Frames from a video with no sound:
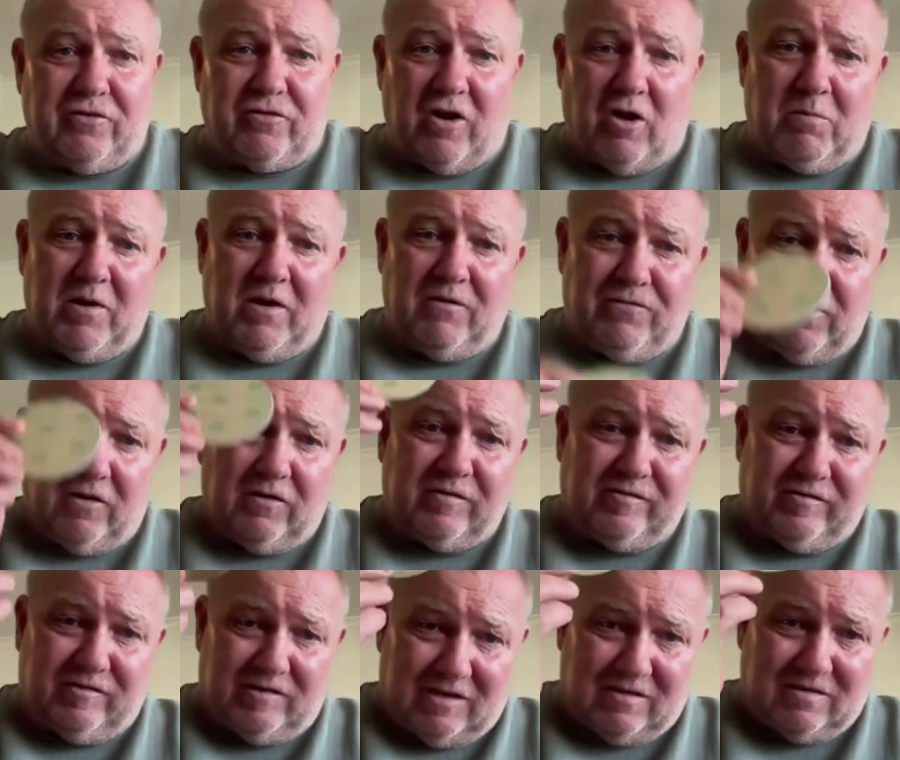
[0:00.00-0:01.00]
trial, but if you
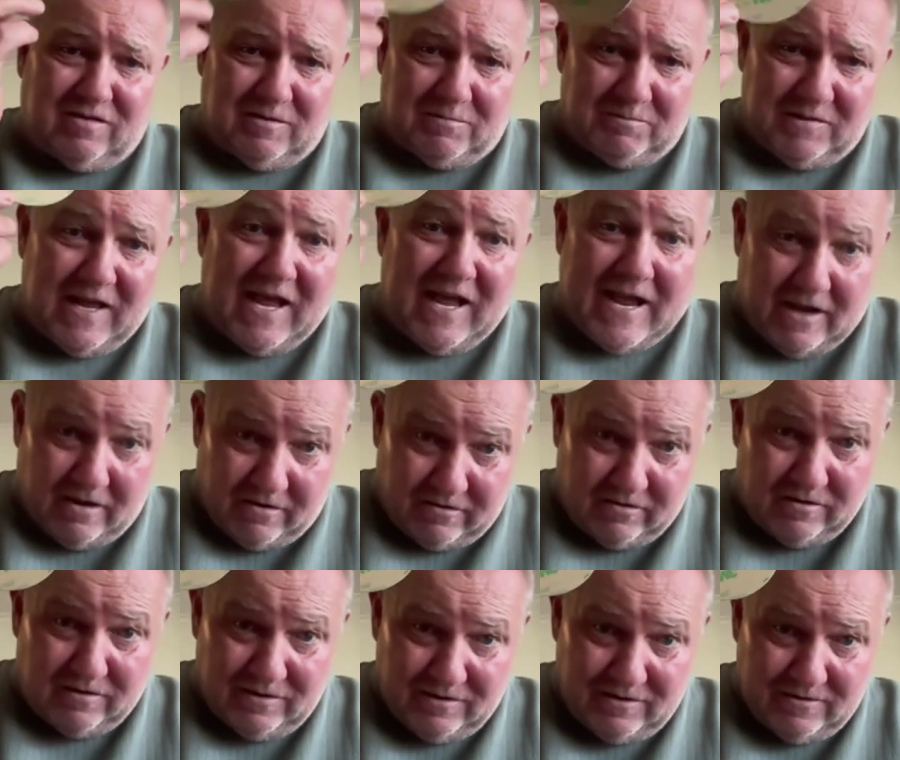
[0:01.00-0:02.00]
stick them
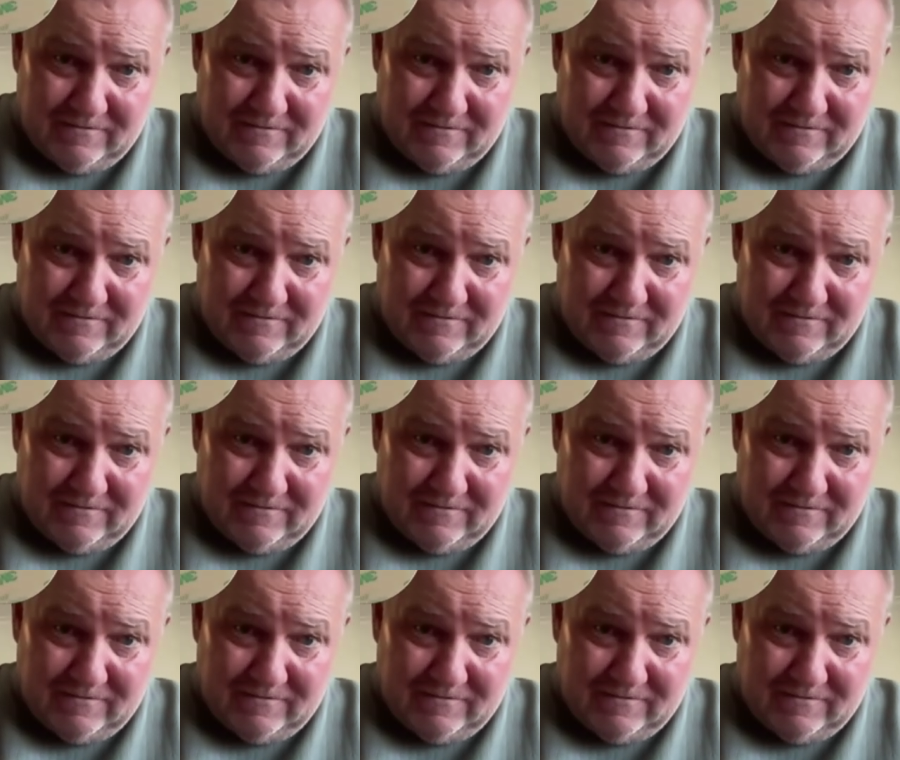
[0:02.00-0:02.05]
down,